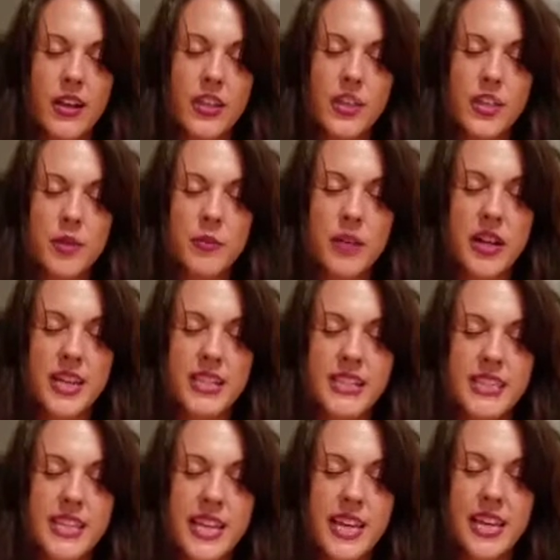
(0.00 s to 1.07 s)
Gemini
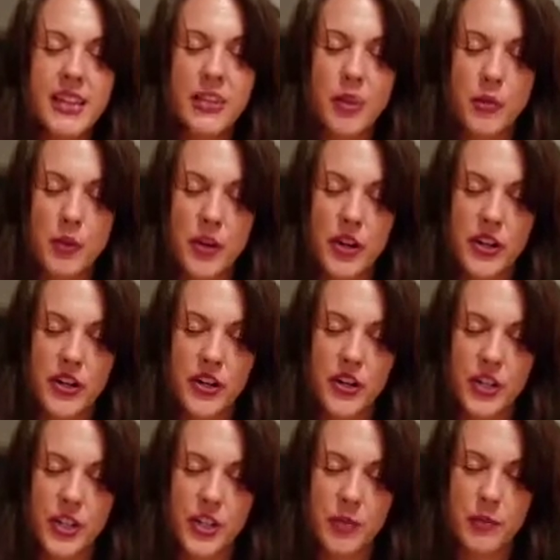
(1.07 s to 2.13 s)
staying in their
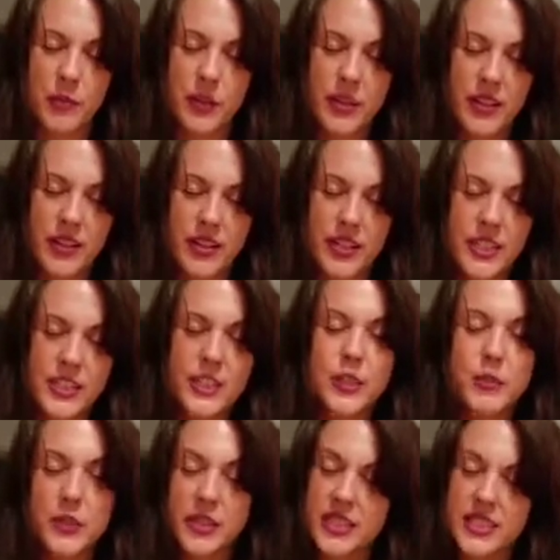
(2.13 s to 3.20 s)
partnership,
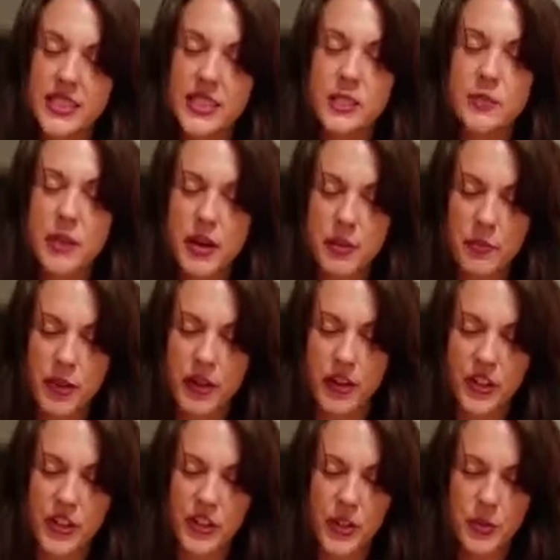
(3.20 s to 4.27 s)
assuming this is about a
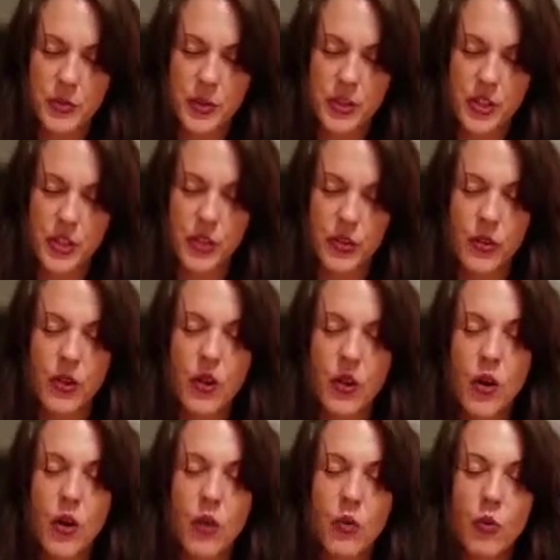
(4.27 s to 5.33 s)
partnership issue.
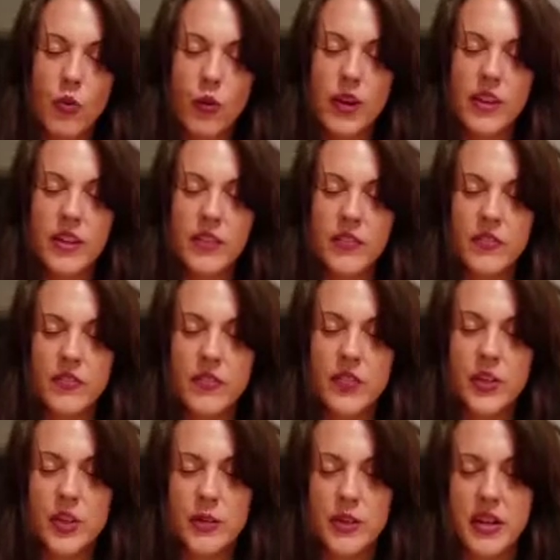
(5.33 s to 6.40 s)
What if
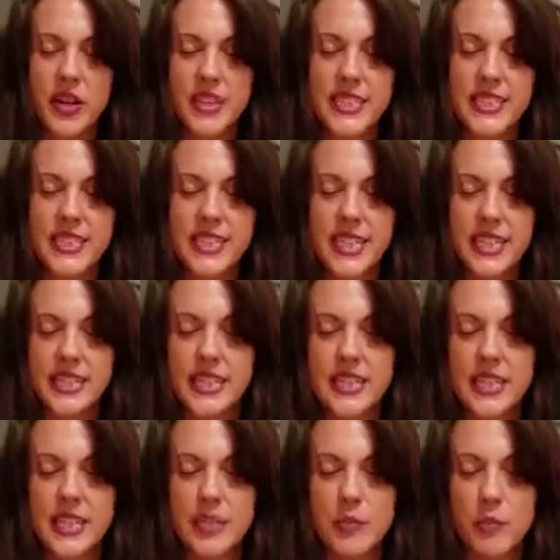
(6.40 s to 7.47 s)
Gemini stays
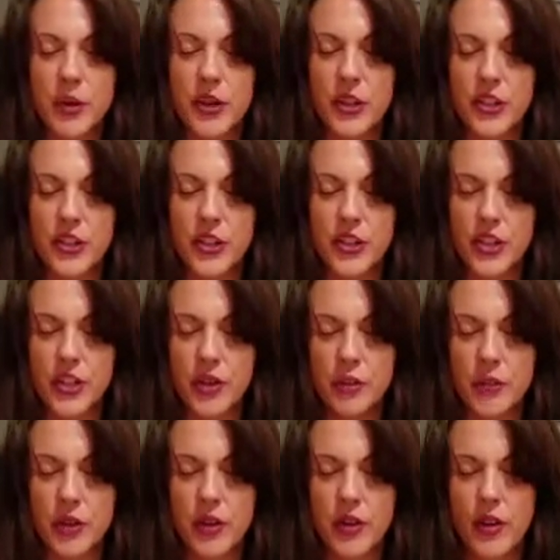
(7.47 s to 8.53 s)
in the partnership?
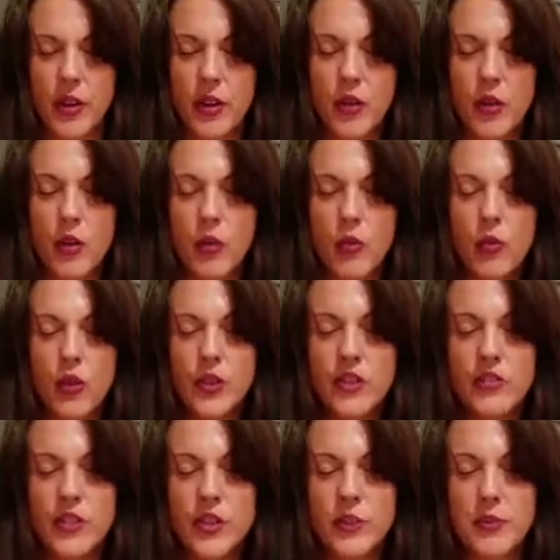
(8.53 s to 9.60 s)
What if
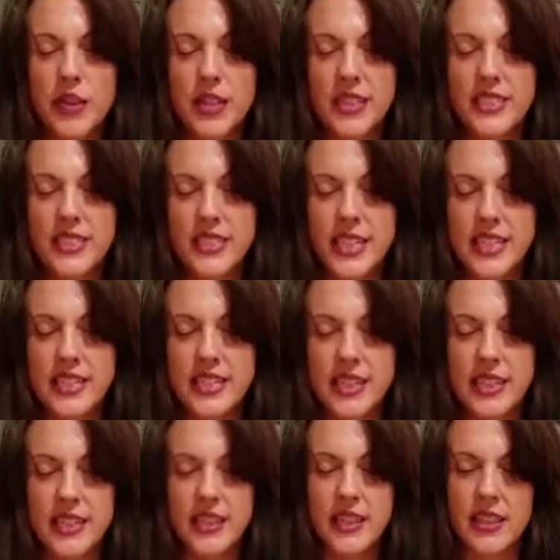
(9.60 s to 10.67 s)
Gemini stays
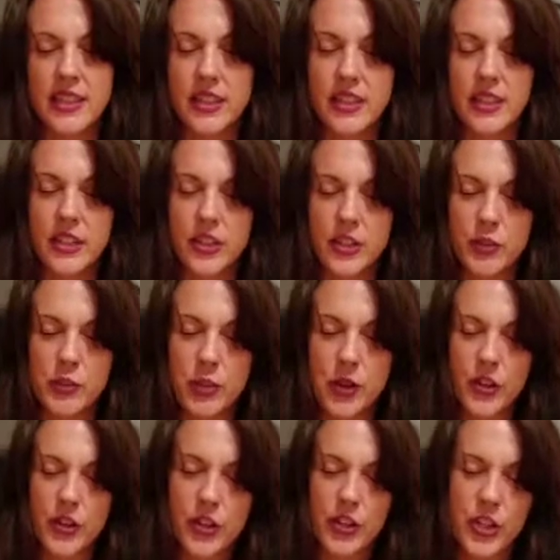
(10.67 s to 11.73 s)
in their
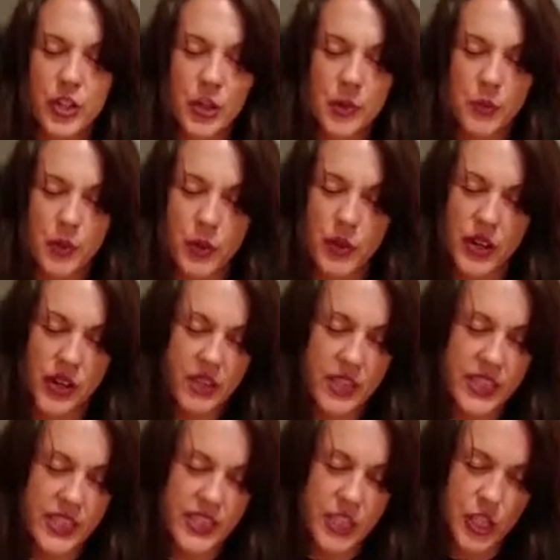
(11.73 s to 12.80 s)
partnership, or whatever the
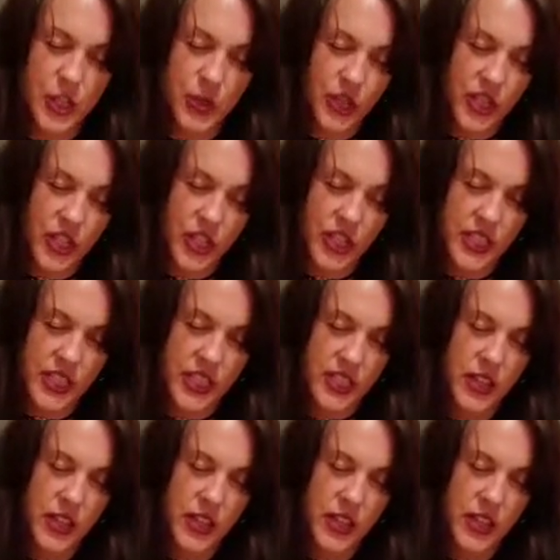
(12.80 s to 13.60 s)
situation is?